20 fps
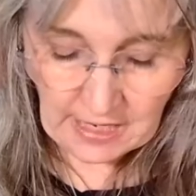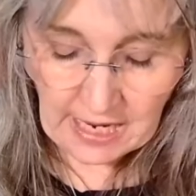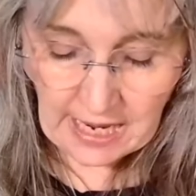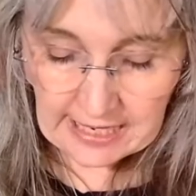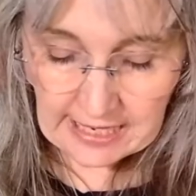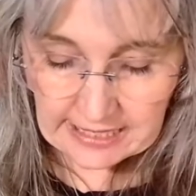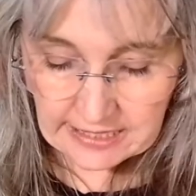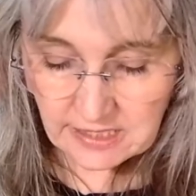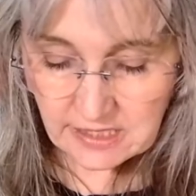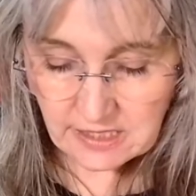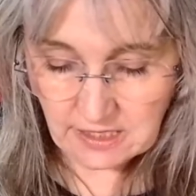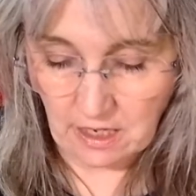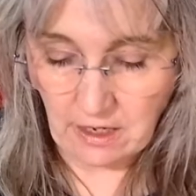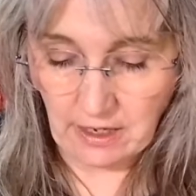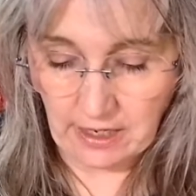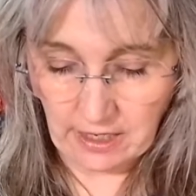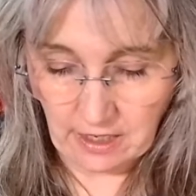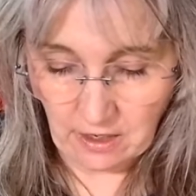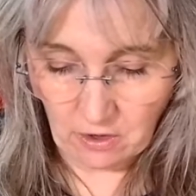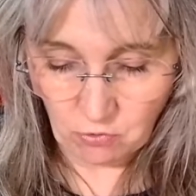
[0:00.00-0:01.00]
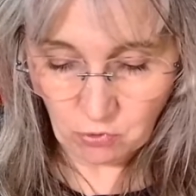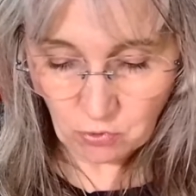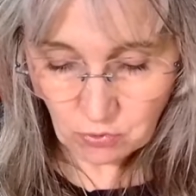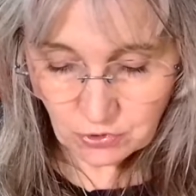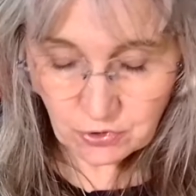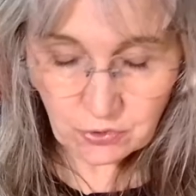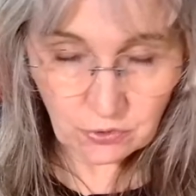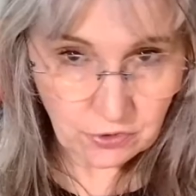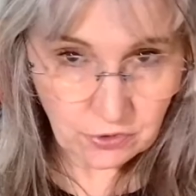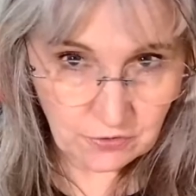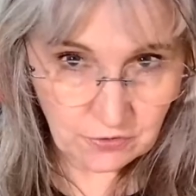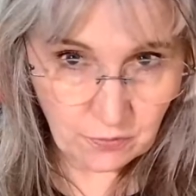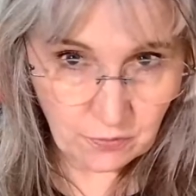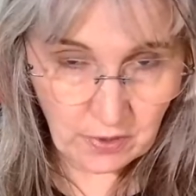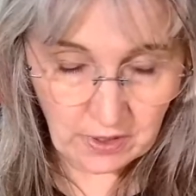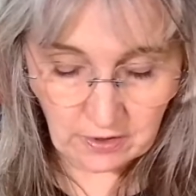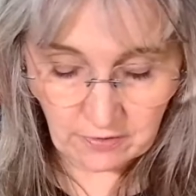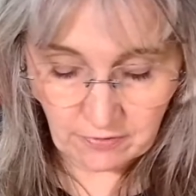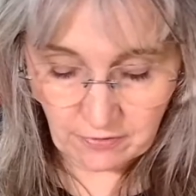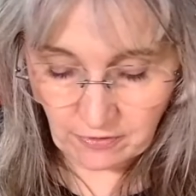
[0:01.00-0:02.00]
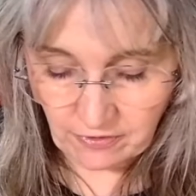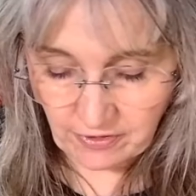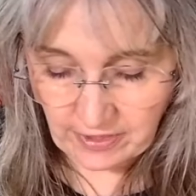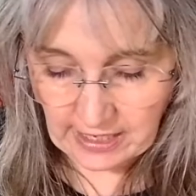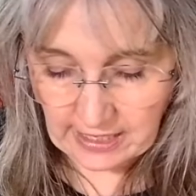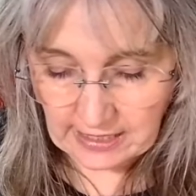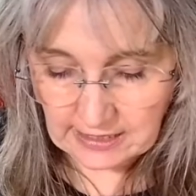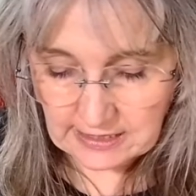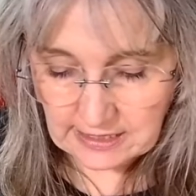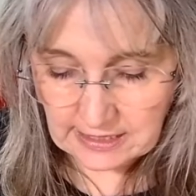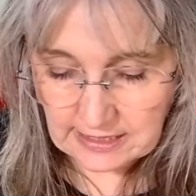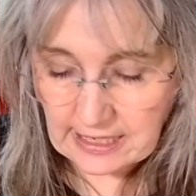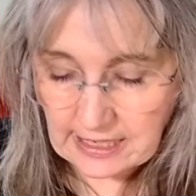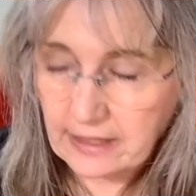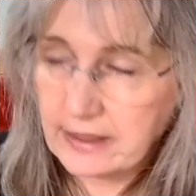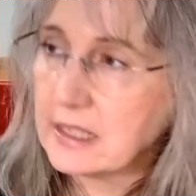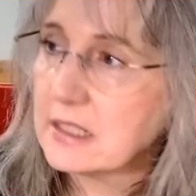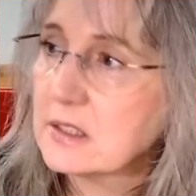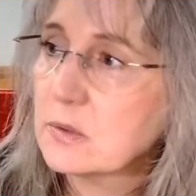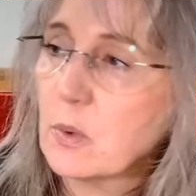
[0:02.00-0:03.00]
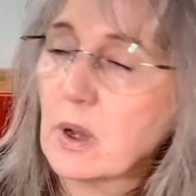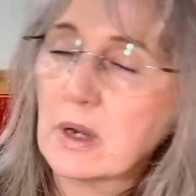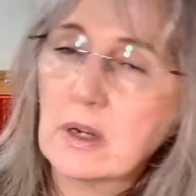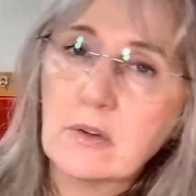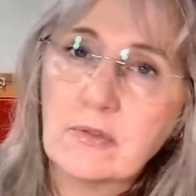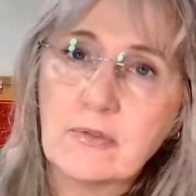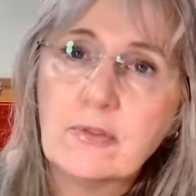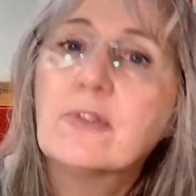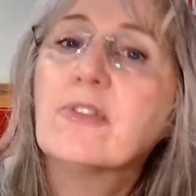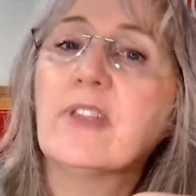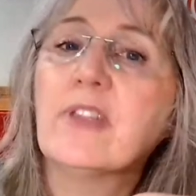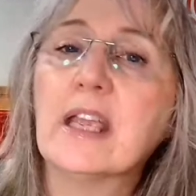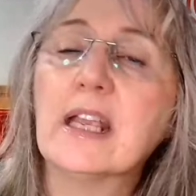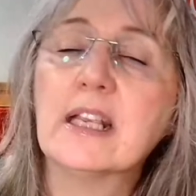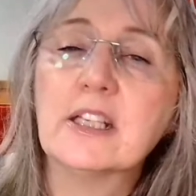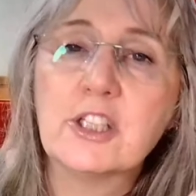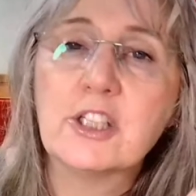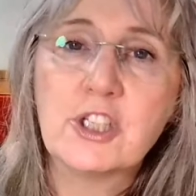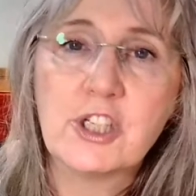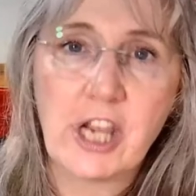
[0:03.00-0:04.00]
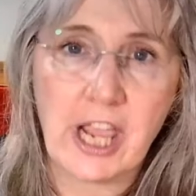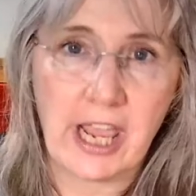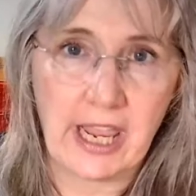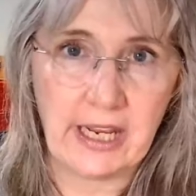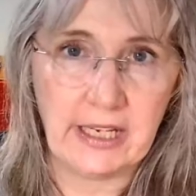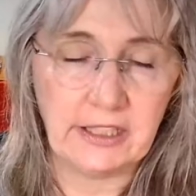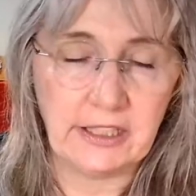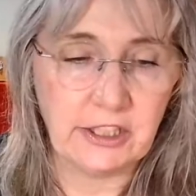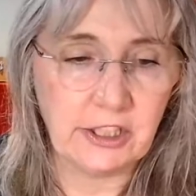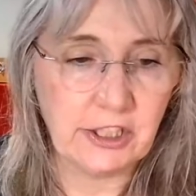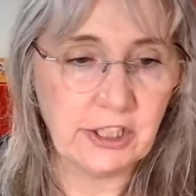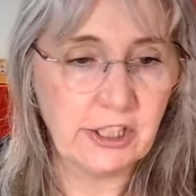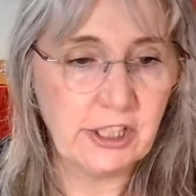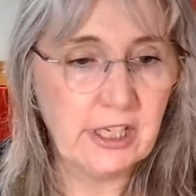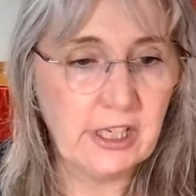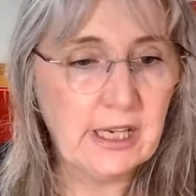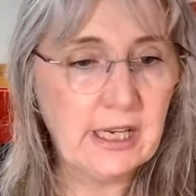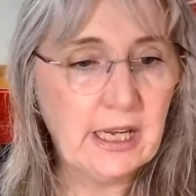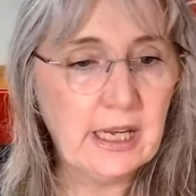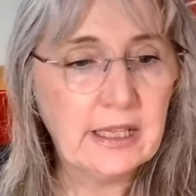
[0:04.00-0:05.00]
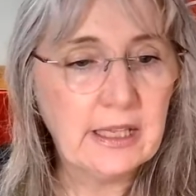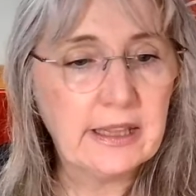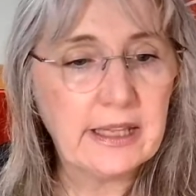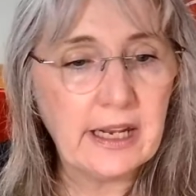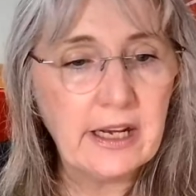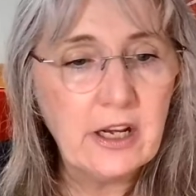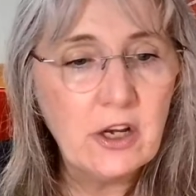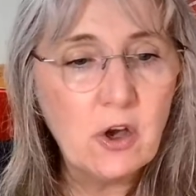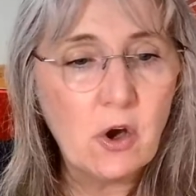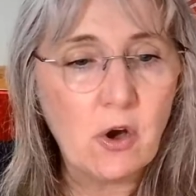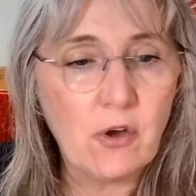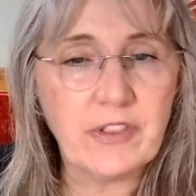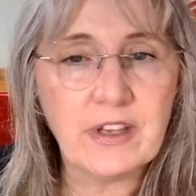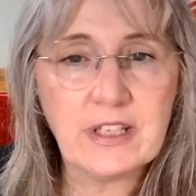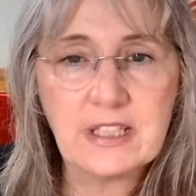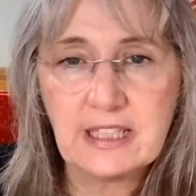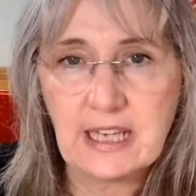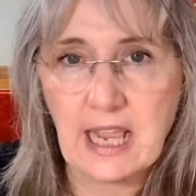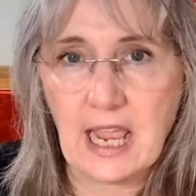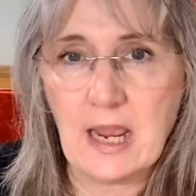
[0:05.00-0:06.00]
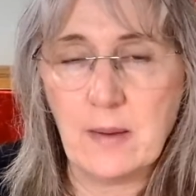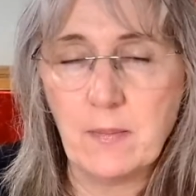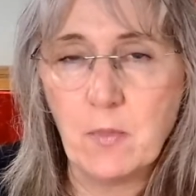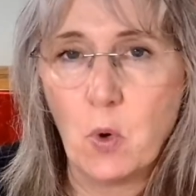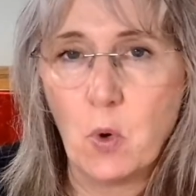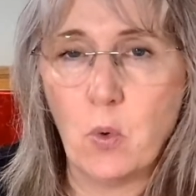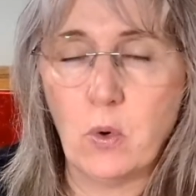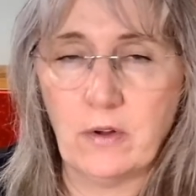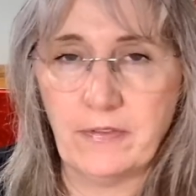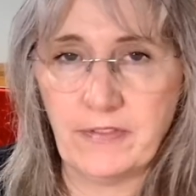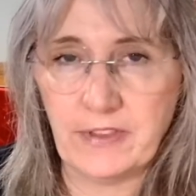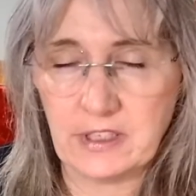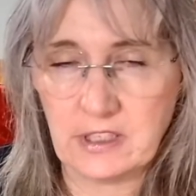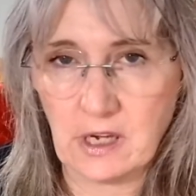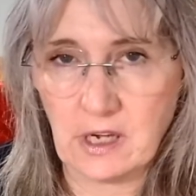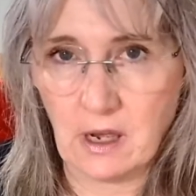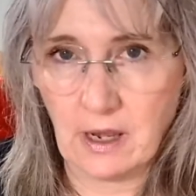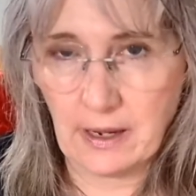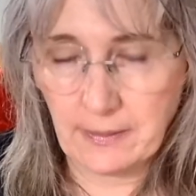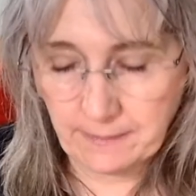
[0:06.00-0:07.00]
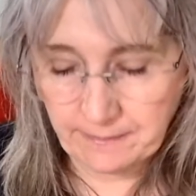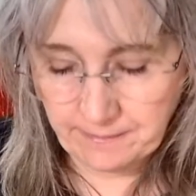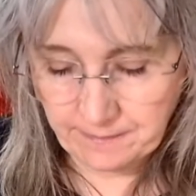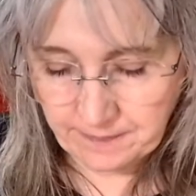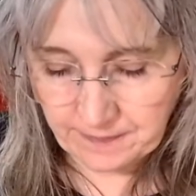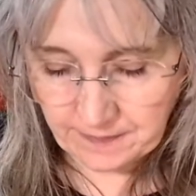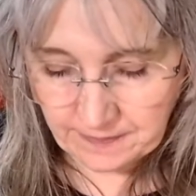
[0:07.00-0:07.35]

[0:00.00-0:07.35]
And inside are all sorts of wonderful things. Now, these wonderful things change. They're not the same all of the time.